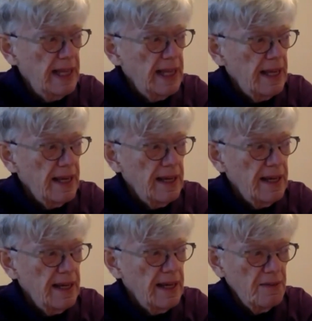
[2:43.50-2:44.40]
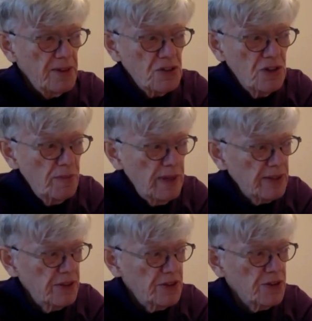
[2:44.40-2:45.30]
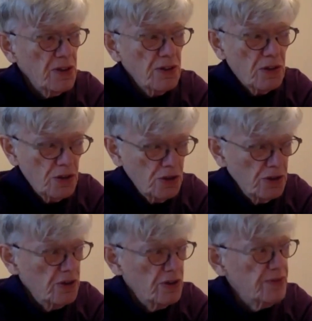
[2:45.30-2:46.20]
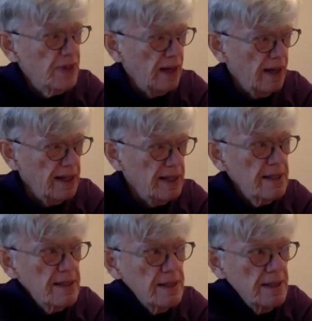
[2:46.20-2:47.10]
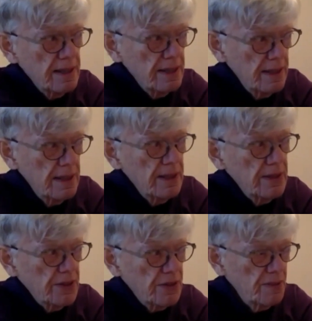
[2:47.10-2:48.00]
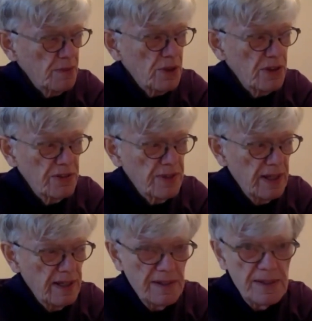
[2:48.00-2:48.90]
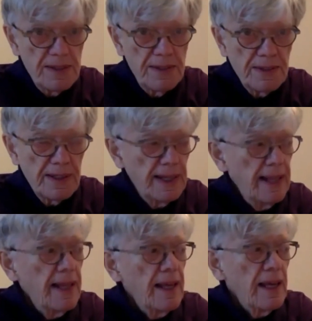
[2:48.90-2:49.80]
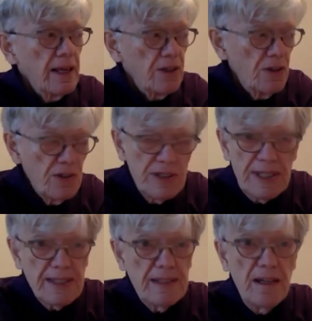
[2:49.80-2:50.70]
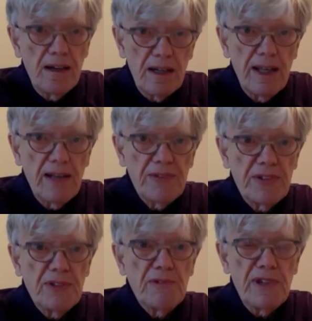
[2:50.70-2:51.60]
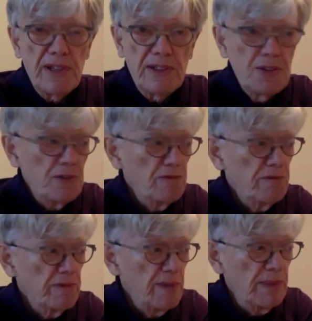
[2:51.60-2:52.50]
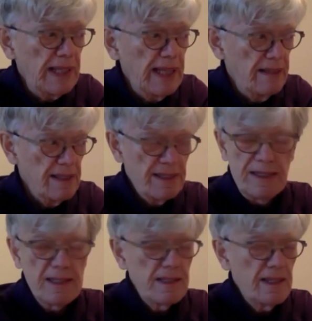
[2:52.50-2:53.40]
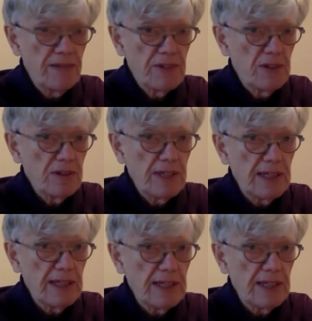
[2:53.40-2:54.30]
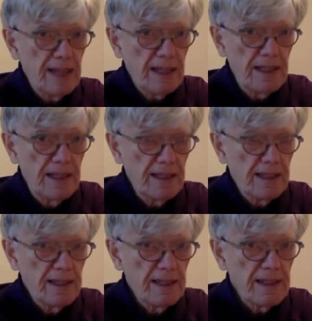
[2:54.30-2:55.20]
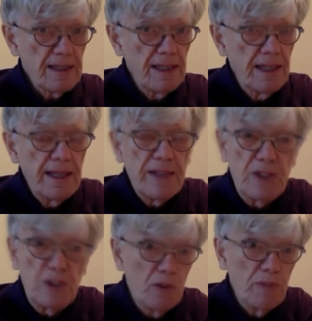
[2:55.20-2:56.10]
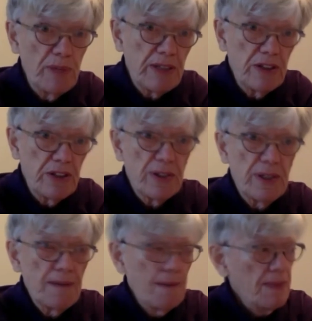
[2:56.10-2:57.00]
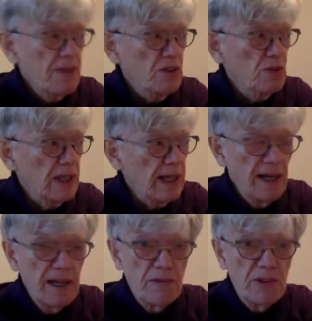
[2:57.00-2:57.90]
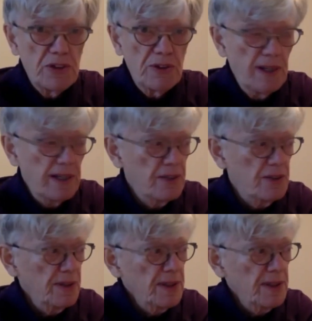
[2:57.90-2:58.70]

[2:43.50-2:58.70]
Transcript: The snowbanks are just sort of curved lines, just some curved lines. Okay. Yours does not have to replicate this. It doesn't have to look exactly like this. It's your picture, so you can add what you like to it.